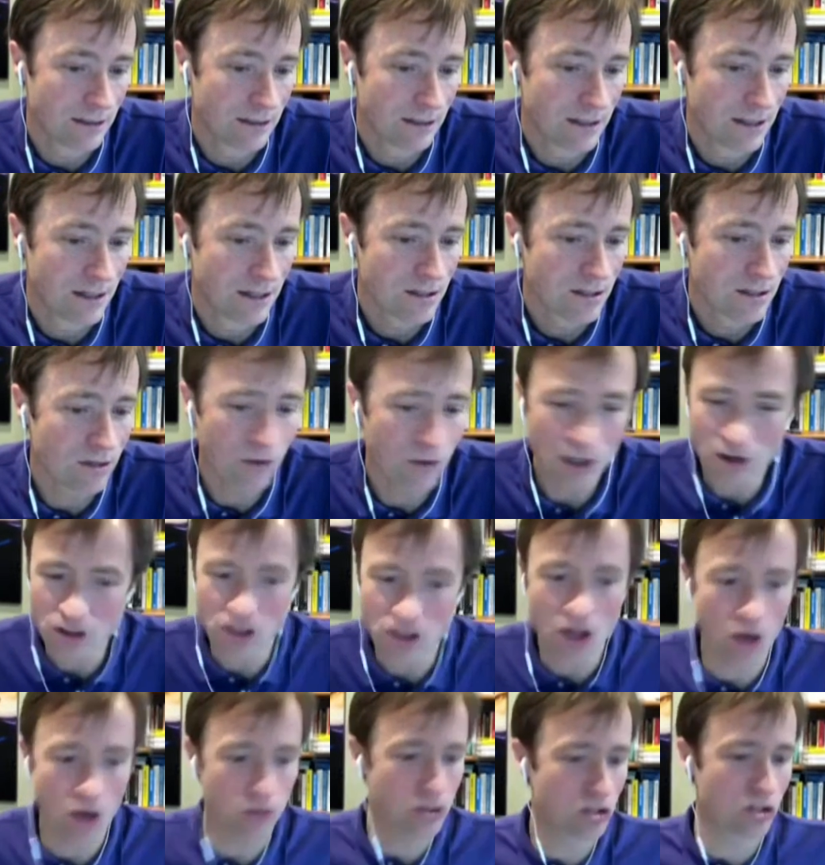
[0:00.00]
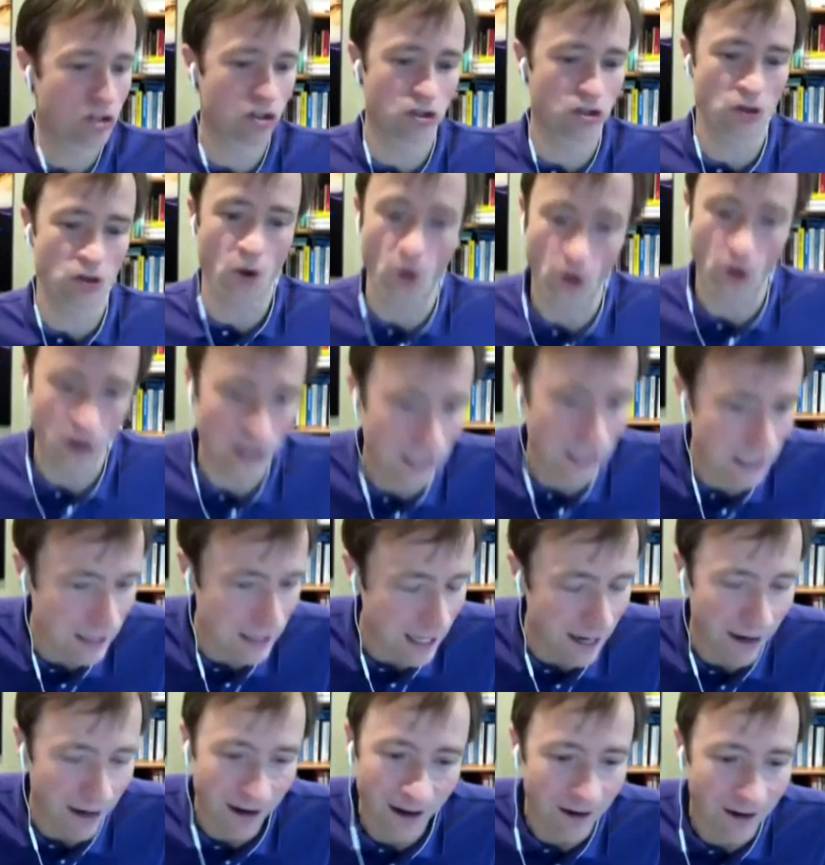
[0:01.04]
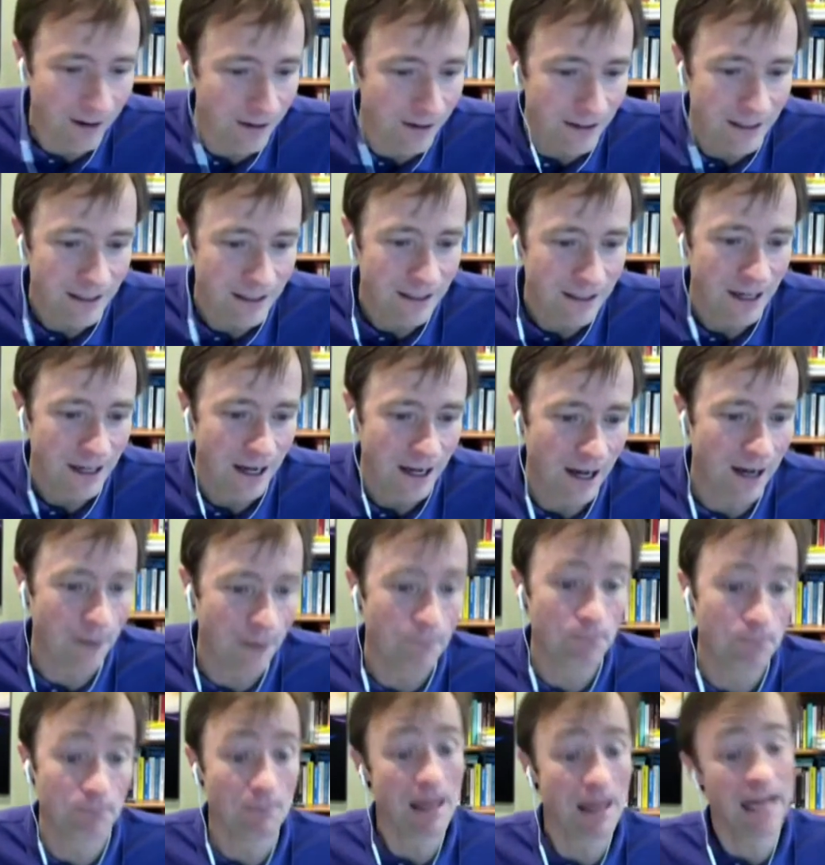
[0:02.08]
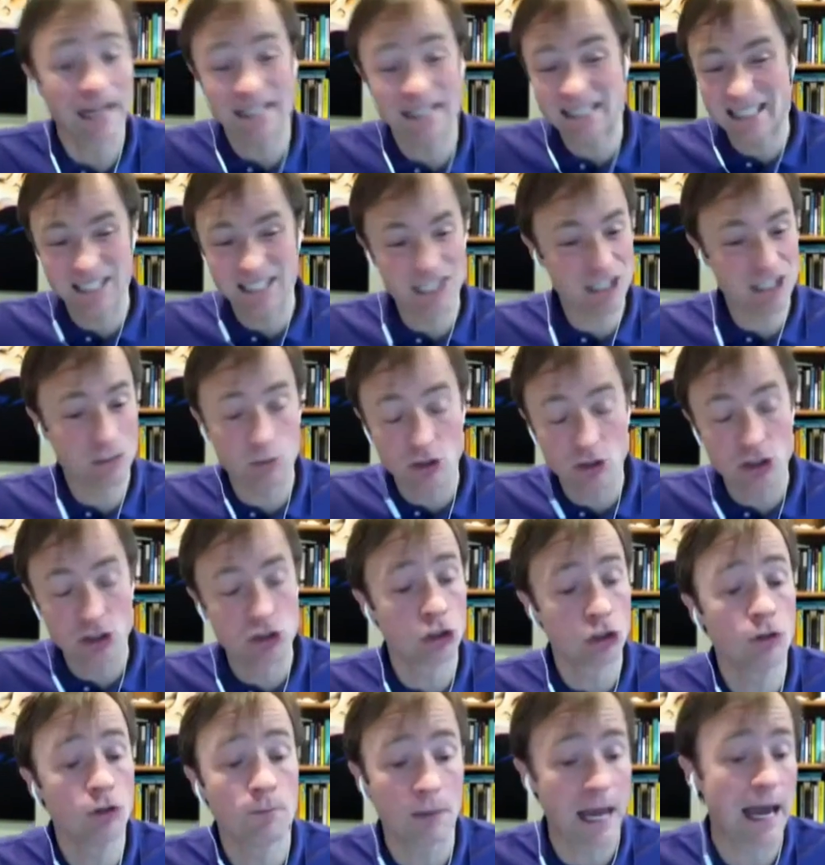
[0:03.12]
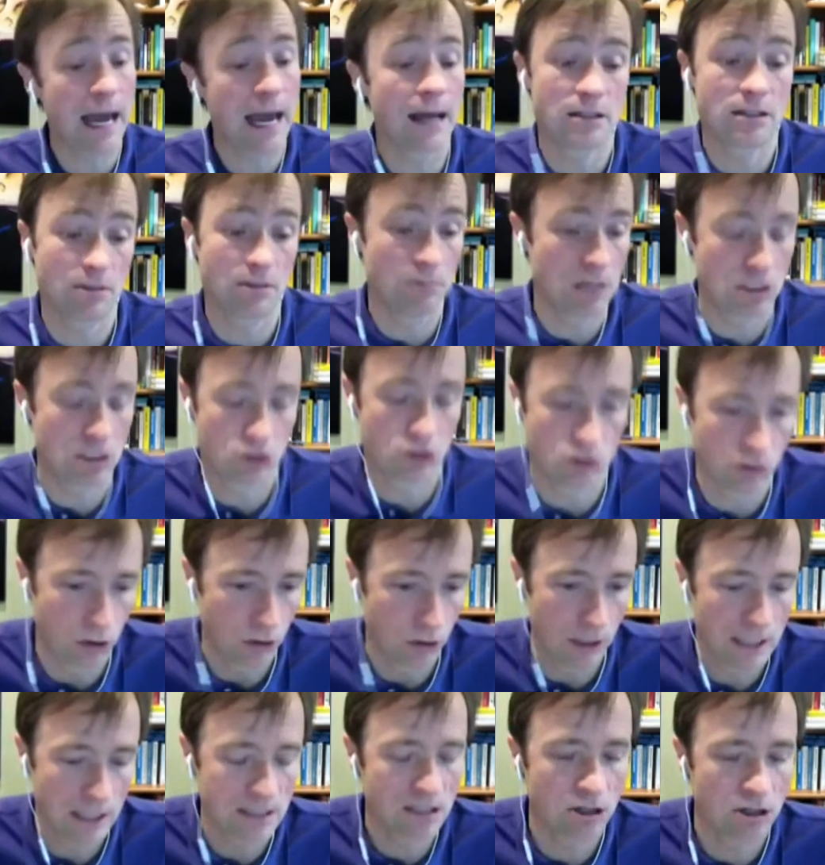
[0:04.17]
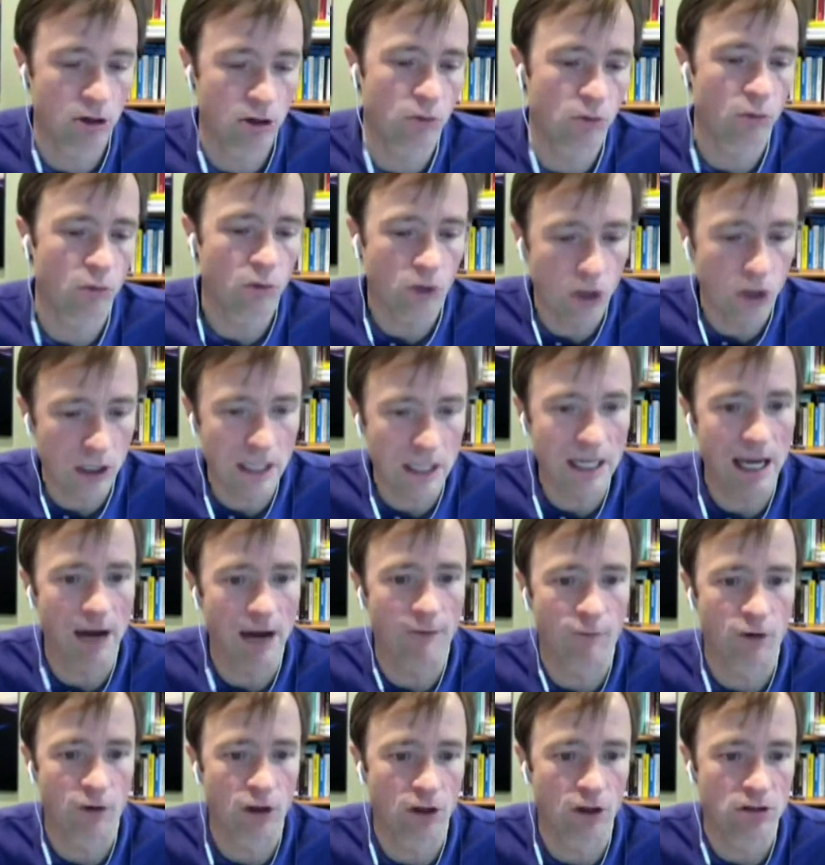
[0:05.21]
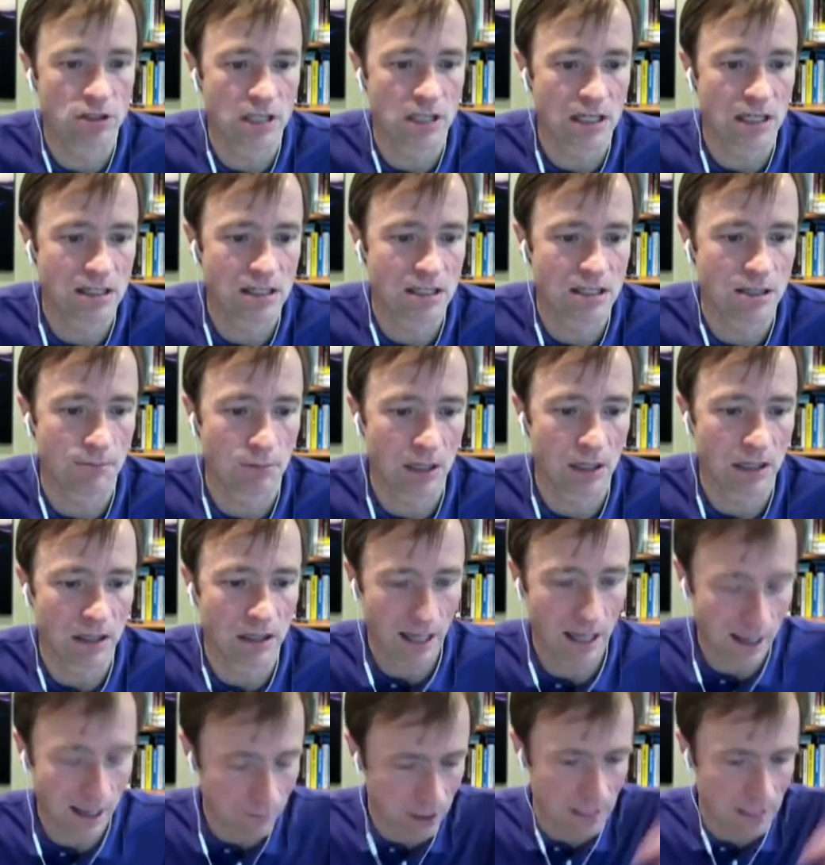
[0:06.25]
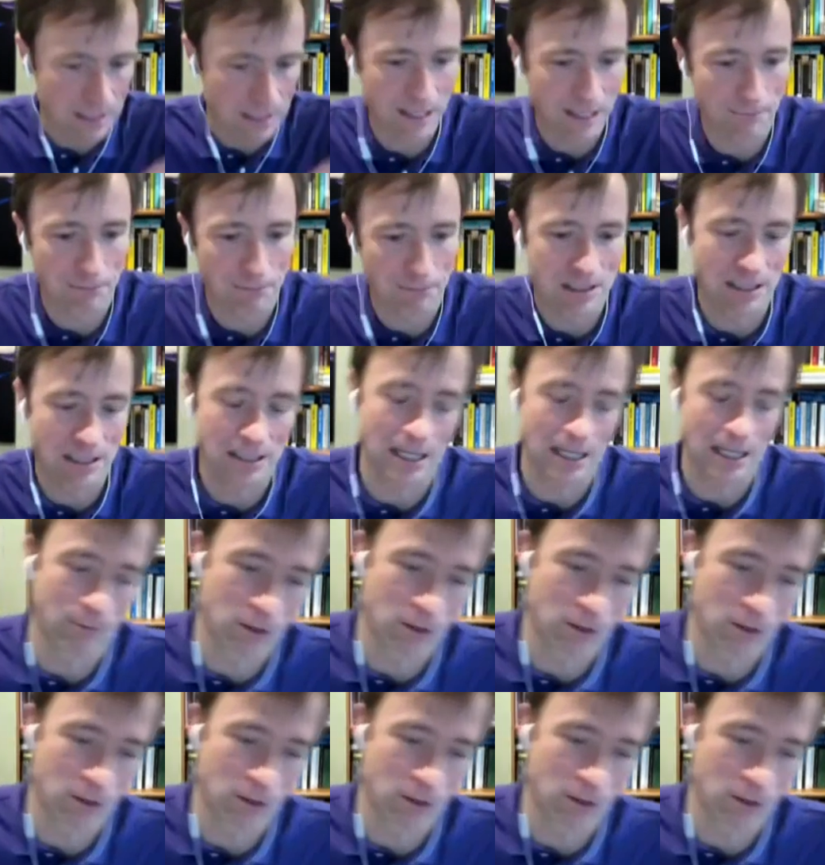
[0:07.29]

So there's no story there. And it just was too bad to be true. And so looking out for those things is a big thing. I'm going to skip this example. It's a